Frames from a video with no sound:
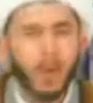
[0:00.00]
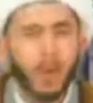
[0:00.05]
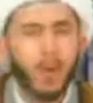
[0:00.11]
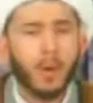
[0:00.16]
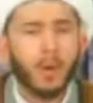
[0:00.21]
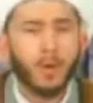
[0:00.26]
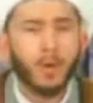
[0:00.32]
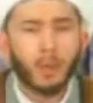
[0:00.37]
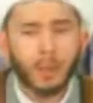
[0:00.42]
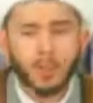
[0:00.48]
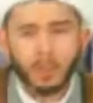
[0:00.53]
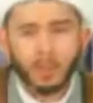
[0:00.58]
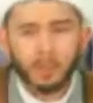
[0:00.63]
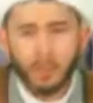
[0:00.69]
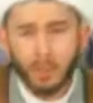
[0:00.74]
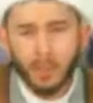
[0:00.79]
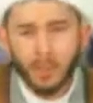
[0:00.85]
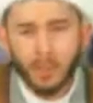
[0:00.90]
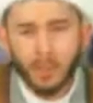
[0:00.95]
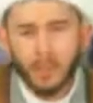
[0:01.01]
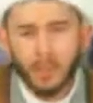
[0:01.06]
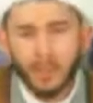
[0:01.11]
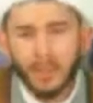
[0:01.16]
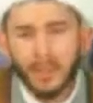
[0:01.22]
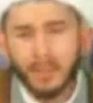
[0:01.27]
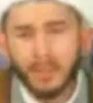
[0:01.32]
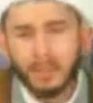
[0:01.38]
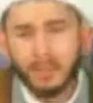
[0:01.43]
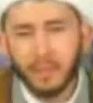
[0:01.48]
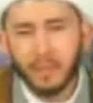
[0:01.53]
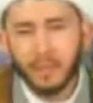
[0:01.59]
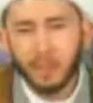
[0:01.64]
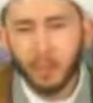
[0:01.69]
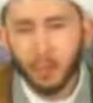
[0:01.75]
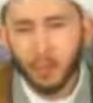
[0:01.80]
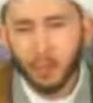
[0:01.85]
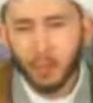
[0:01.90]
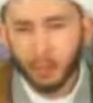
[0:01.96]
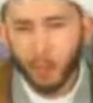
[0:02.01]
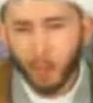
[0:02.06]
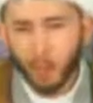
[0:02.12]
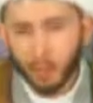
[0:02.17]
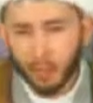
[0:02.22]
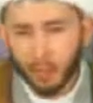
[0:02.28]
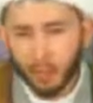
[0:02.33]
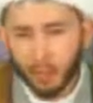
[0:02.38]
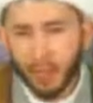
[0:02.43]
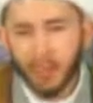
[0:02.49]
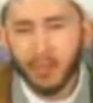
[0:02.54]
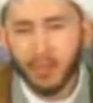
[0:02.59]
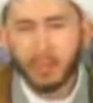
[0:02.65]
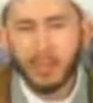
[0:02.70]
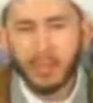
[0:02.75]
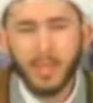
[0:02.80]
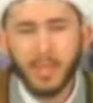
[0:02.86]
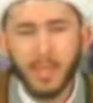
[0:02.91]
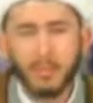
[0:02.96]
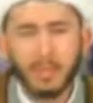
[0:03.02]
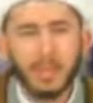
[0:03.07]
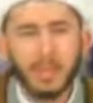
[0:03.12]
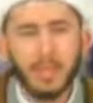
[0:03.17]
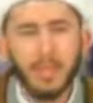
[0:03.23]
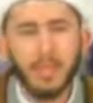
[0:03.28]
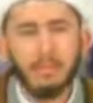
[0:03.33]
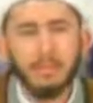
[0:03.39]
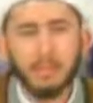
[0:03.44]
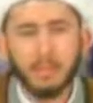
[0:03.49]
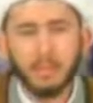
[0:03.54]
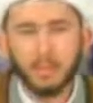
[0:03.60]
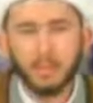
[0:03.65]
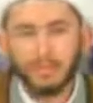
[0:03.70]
was appointed Khalifa, or Uthman became Khalifa?